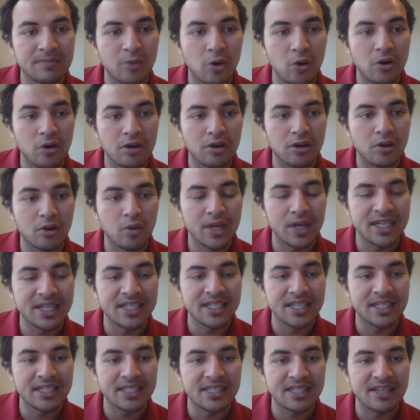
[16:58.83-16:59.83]
or queen
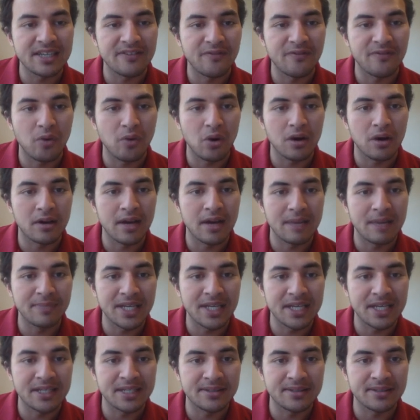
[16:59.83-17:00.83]
takes c4,
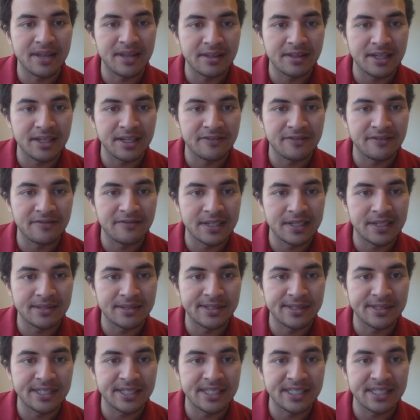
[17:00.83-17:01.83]
because they leave his
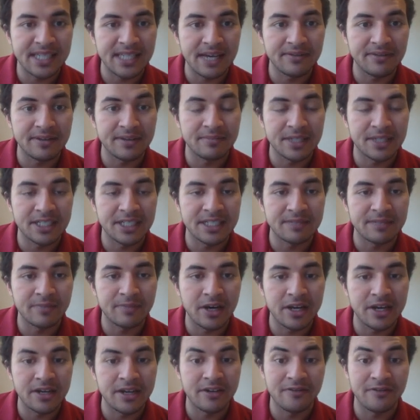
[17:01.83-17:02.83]
g7 bishop
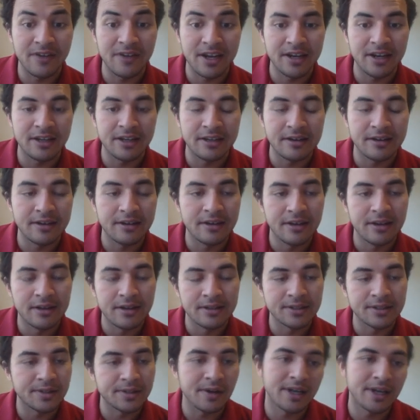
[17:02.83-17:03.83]
undefended.
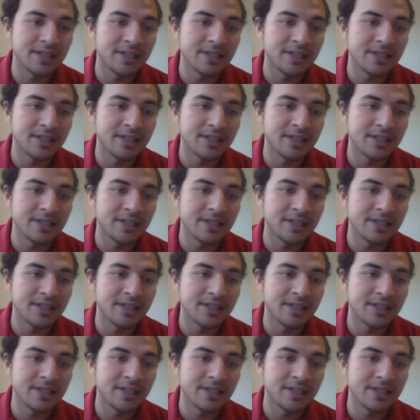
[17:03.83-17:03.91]
So I